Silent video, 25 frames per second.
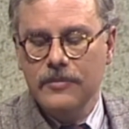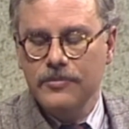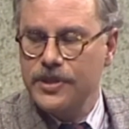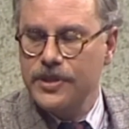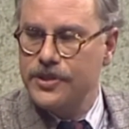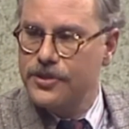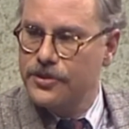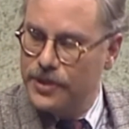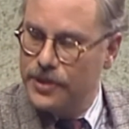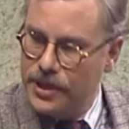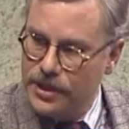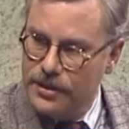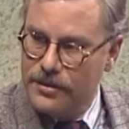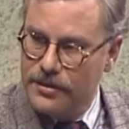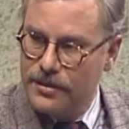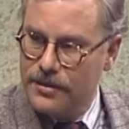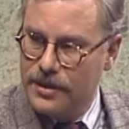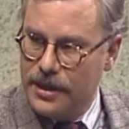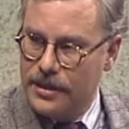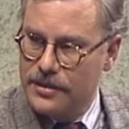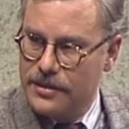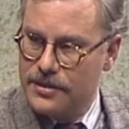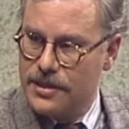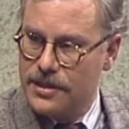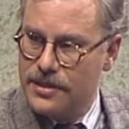But you hear
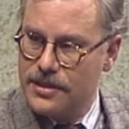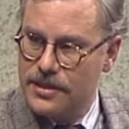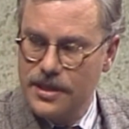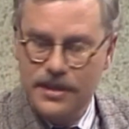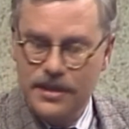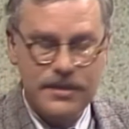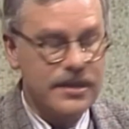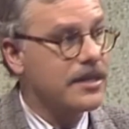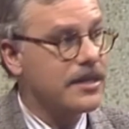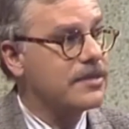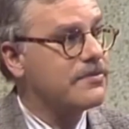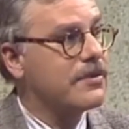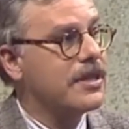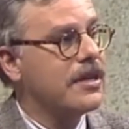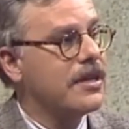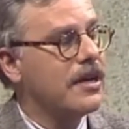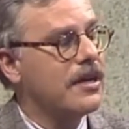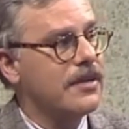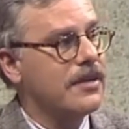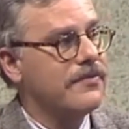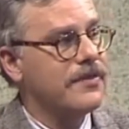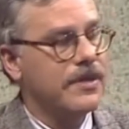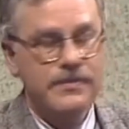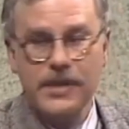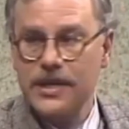things and see things
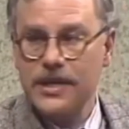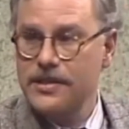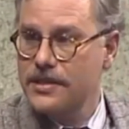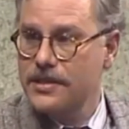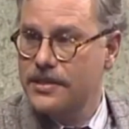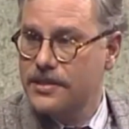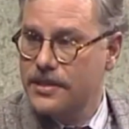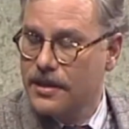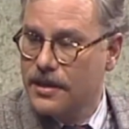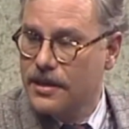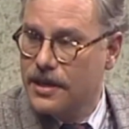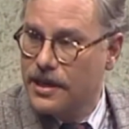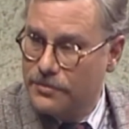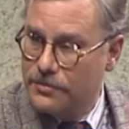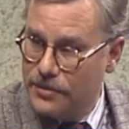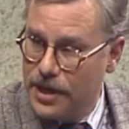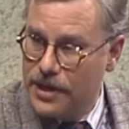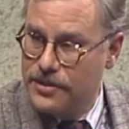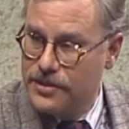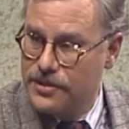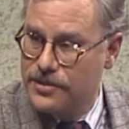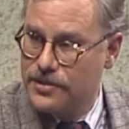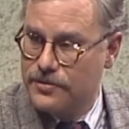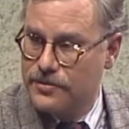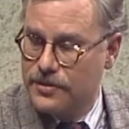without even necessarily
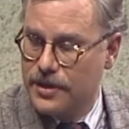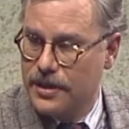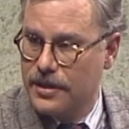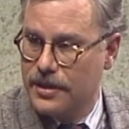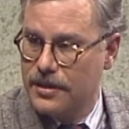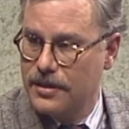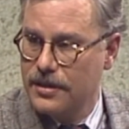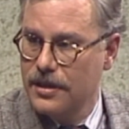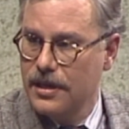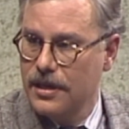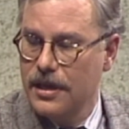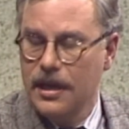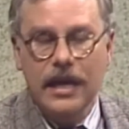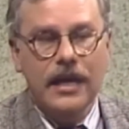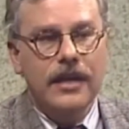registering it.